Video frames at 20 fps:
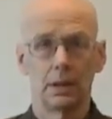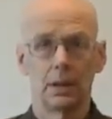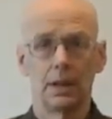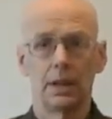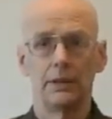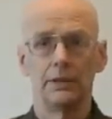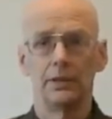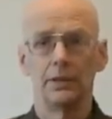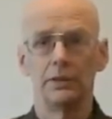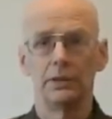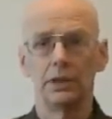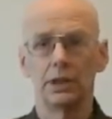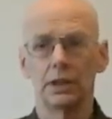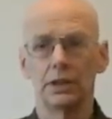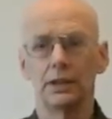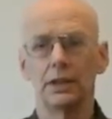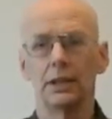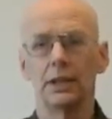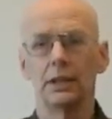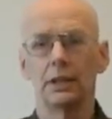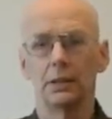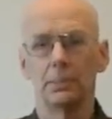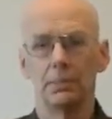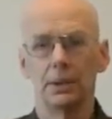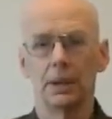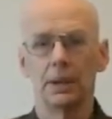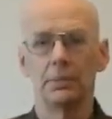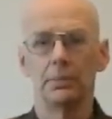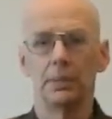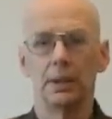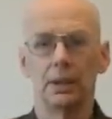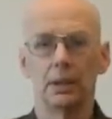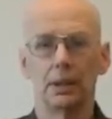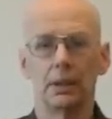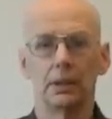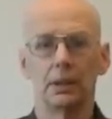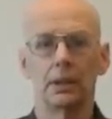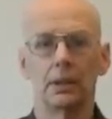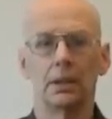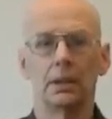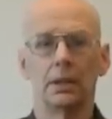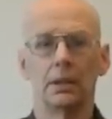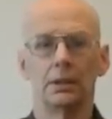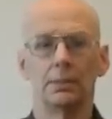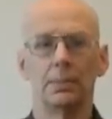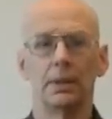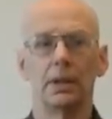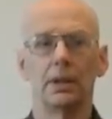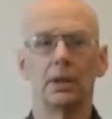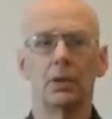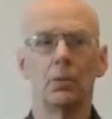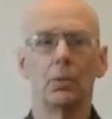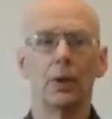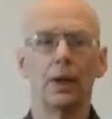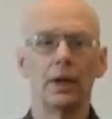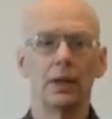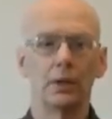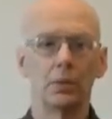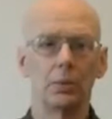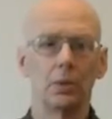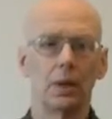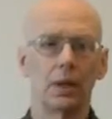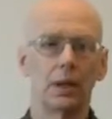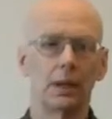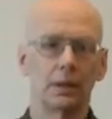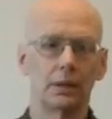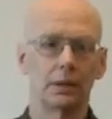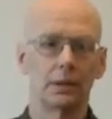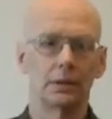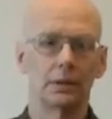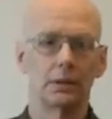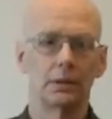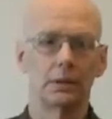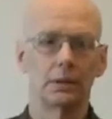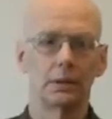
If you've just eaten a big meal, it's better to wait a while,